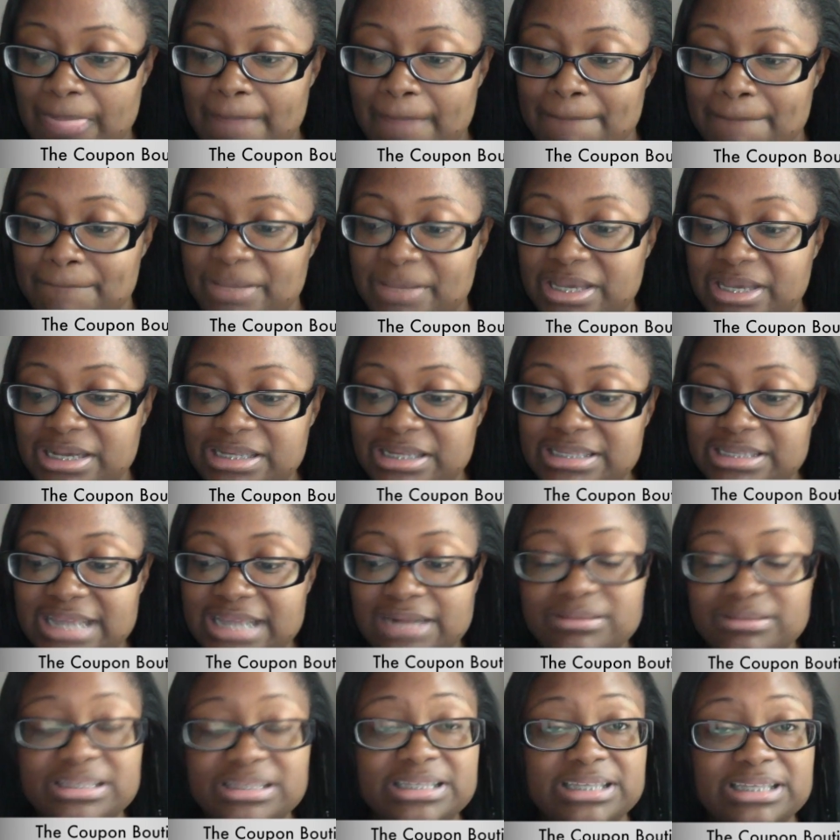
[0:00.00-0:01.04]
because
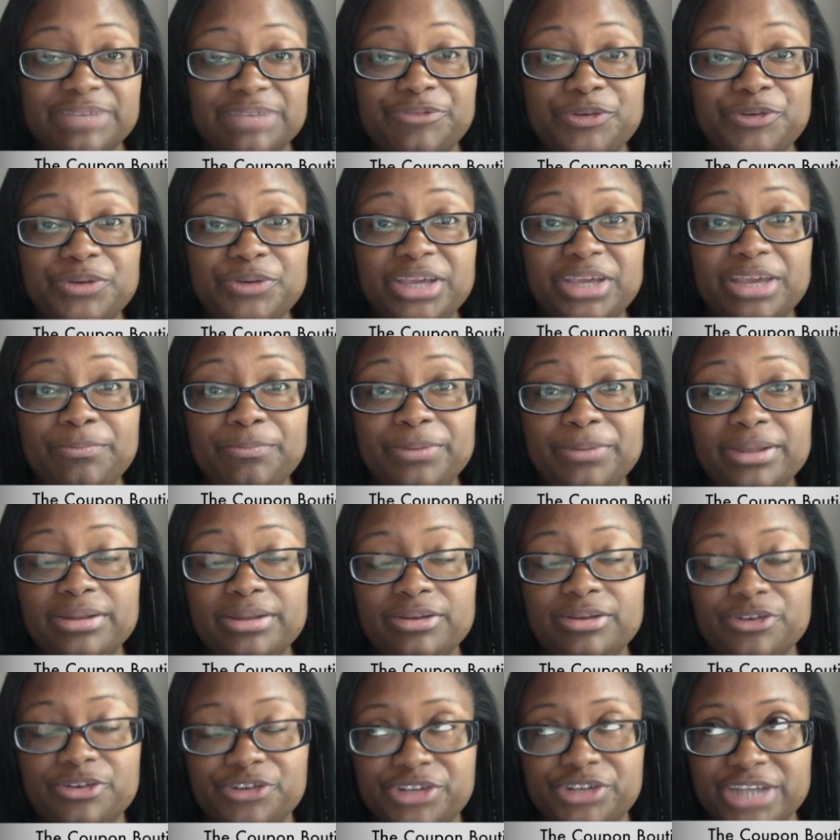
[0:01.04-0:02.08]
if you keep
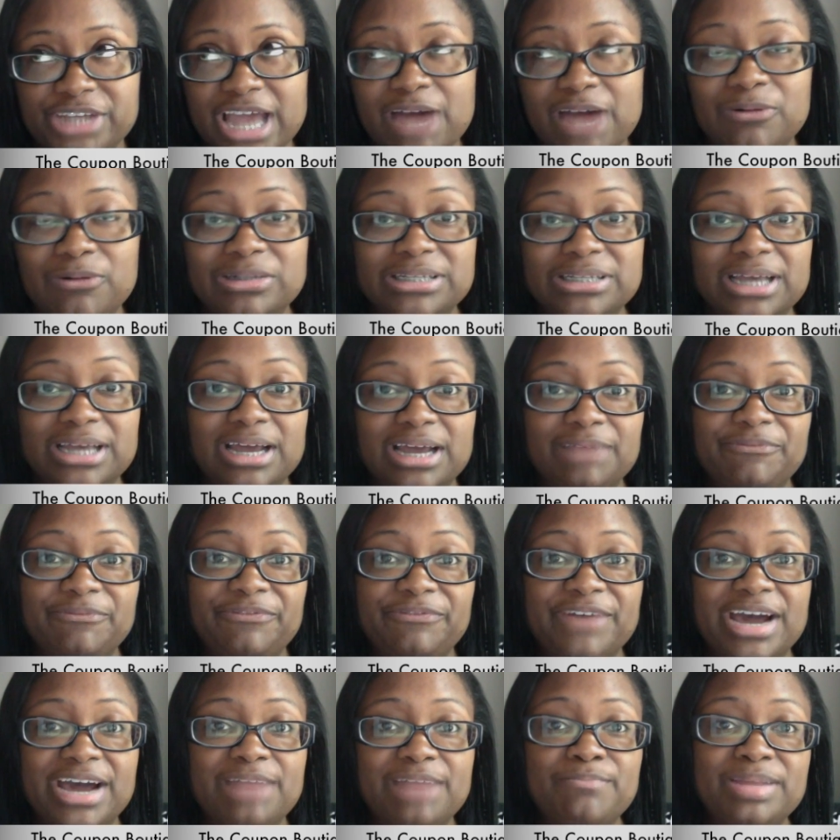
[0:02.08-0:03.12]
your shower time
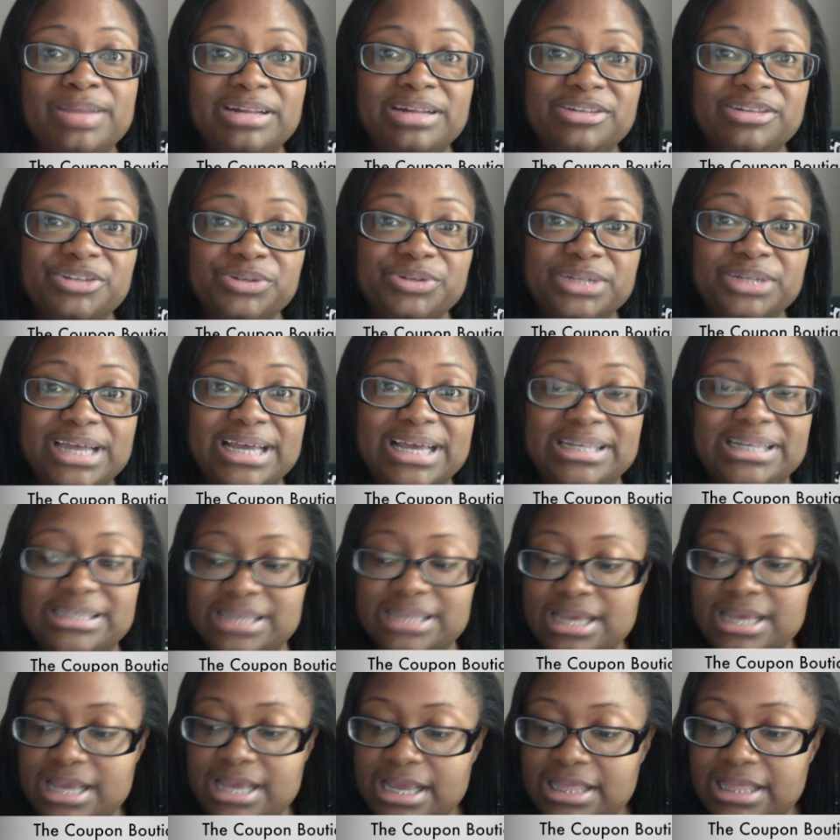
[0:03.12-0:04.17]
5 minutes or less,
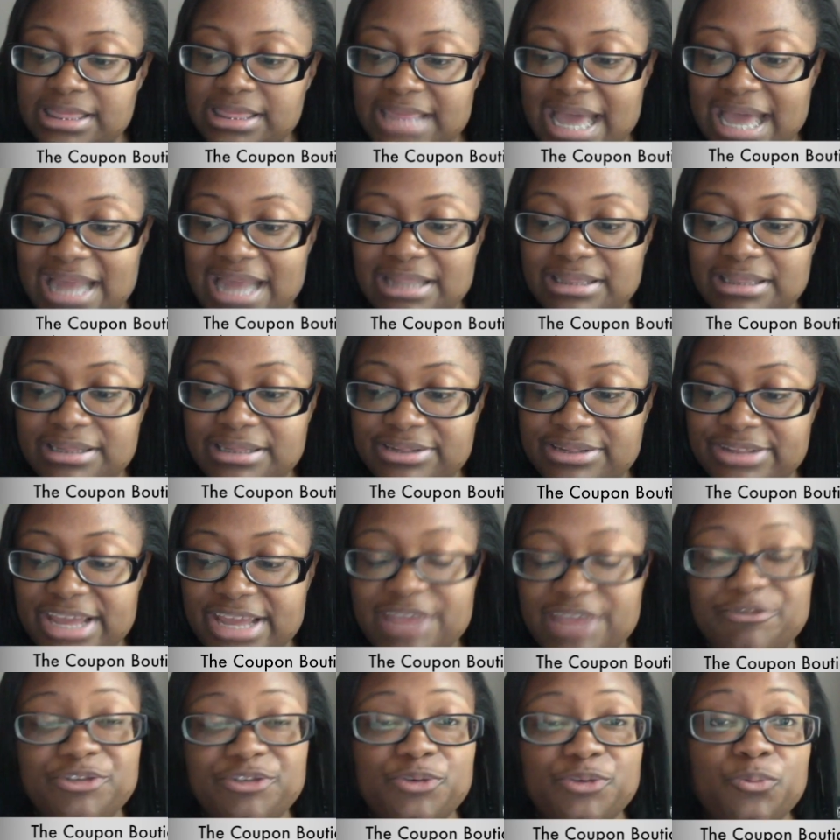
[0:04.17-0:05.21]
that
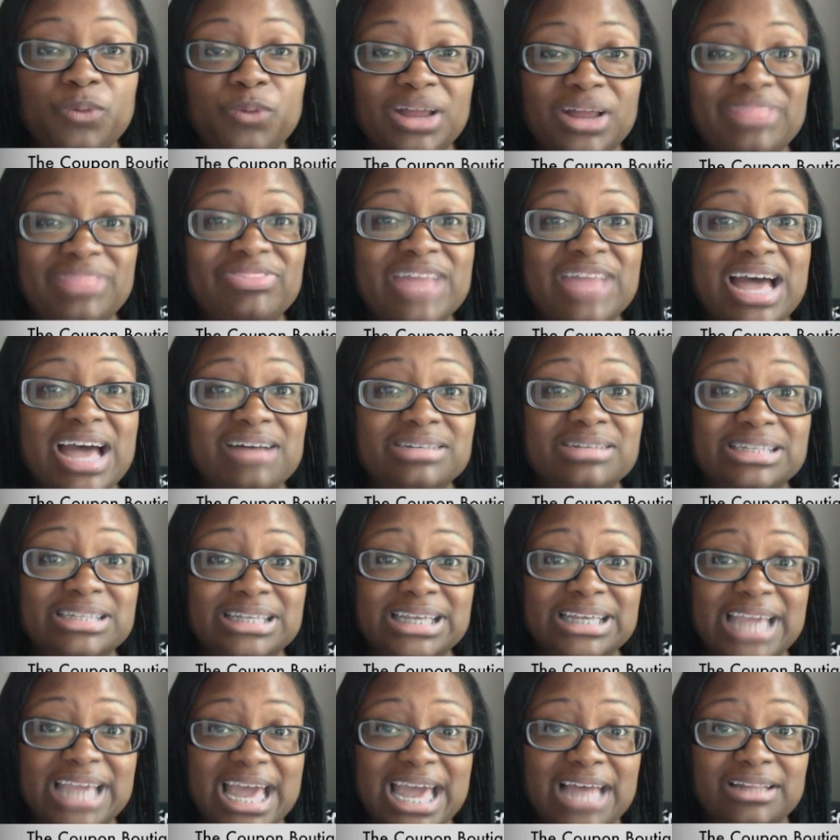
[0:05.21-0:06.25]
saves you 1,000
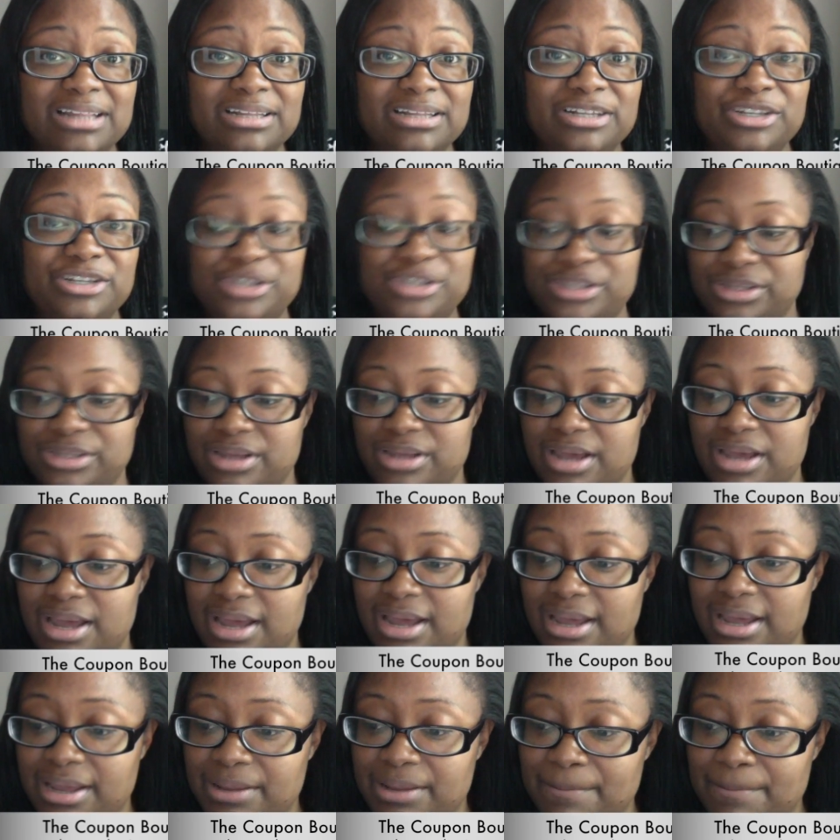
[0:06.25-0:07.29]
gallons
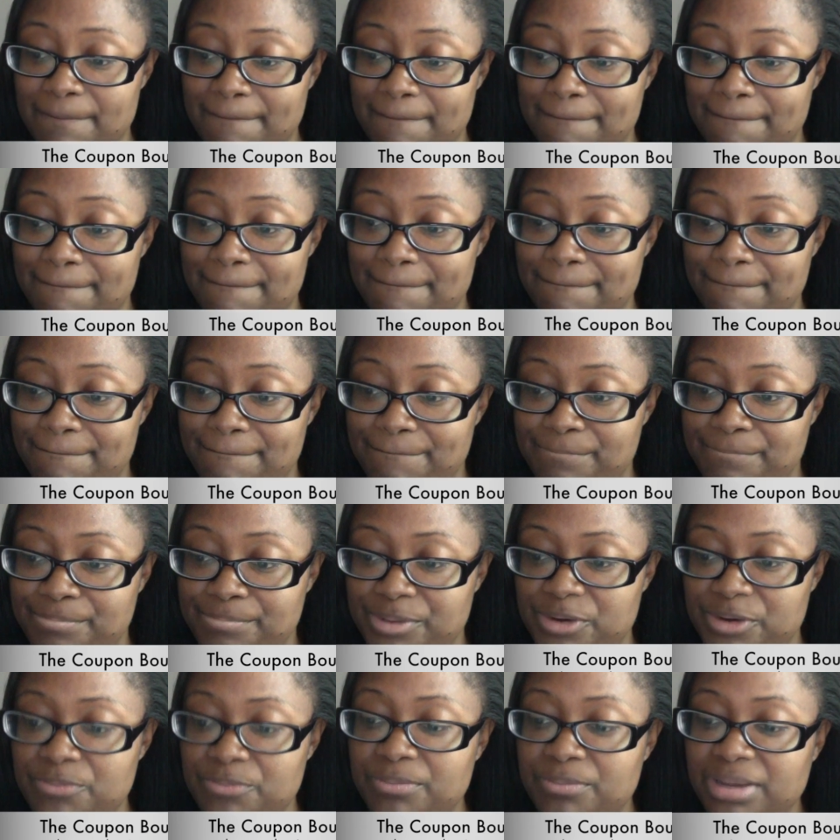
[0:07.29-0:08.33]

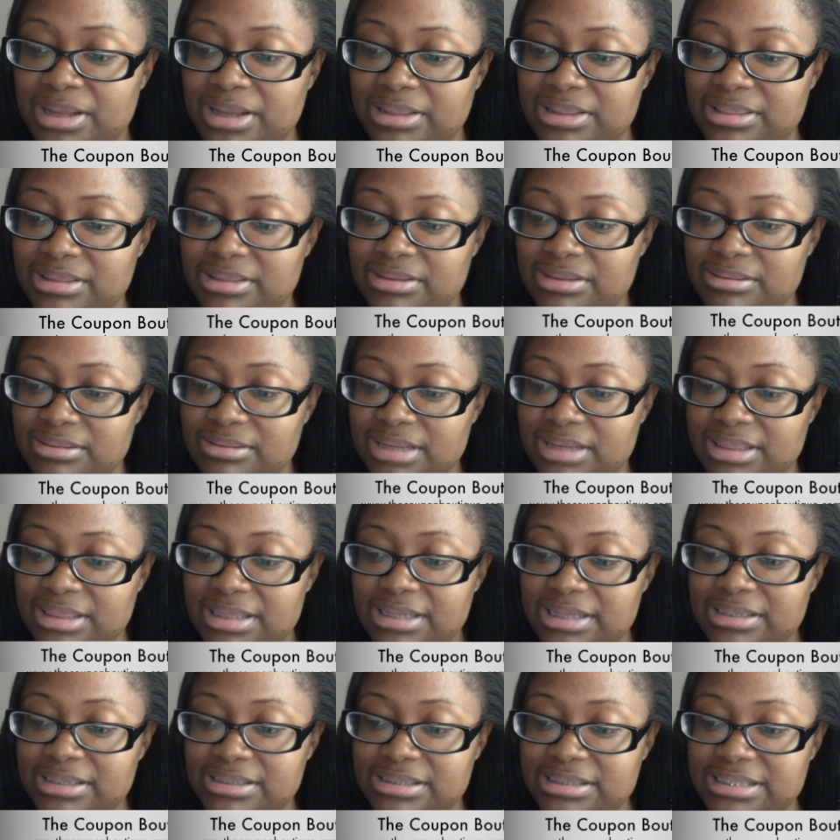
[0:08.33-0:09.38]
per month. I
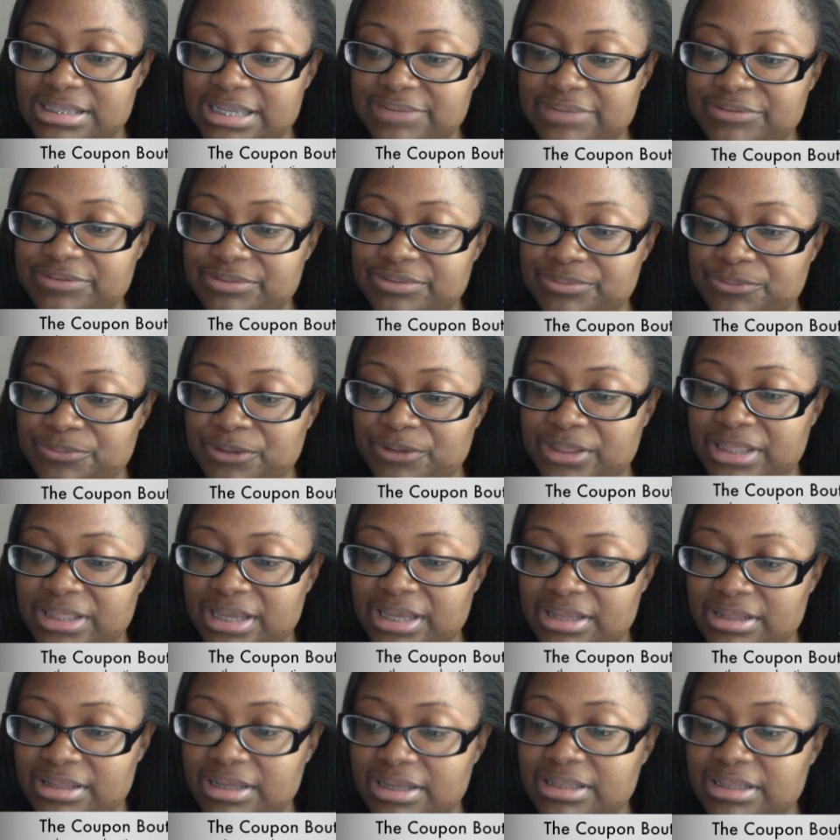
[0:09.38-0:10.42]
think it saves
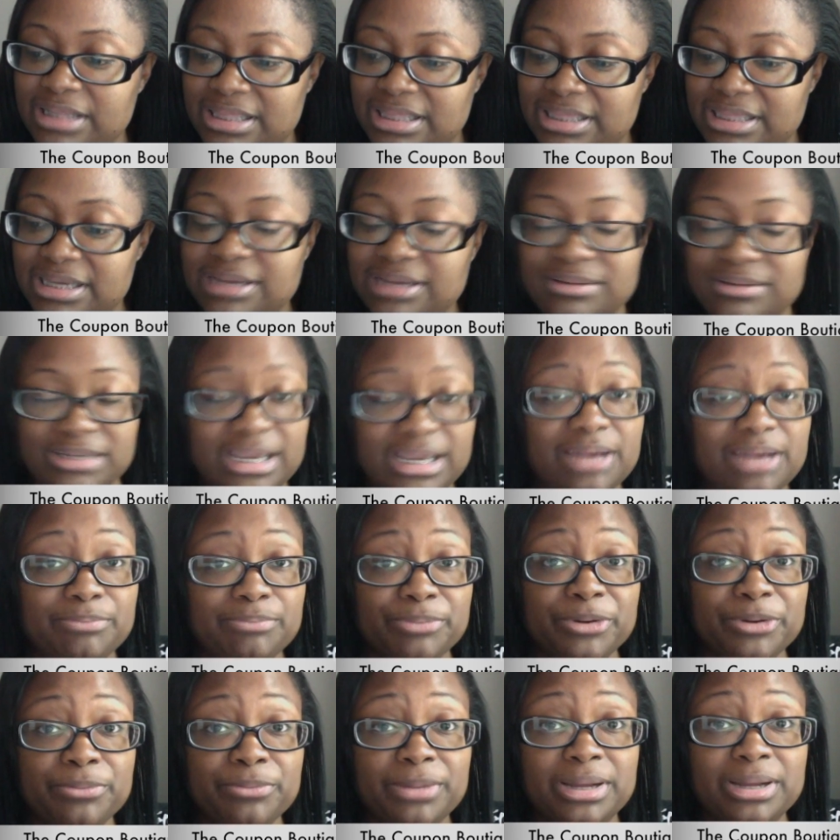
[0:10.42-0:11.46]
1,000.
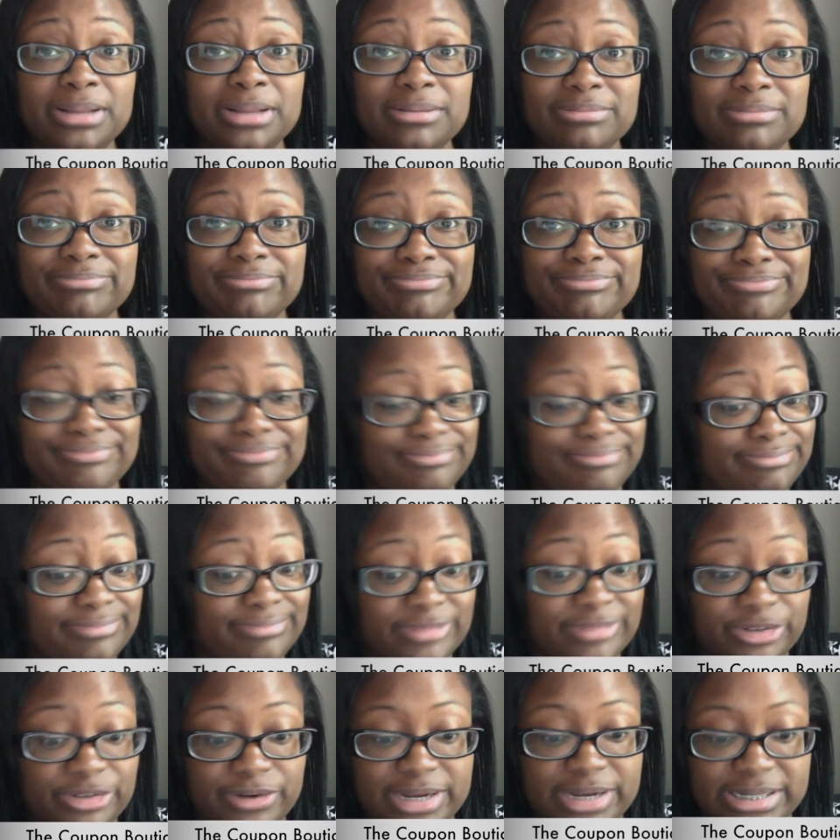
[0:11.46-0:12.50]
Per month.
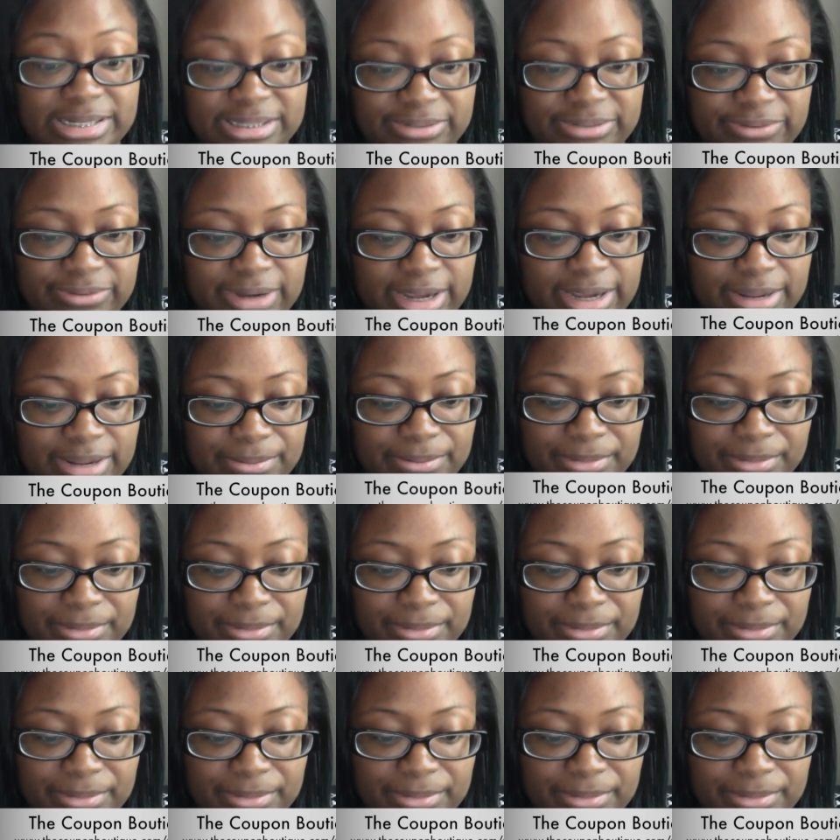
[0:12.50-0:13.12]
Crazy, right?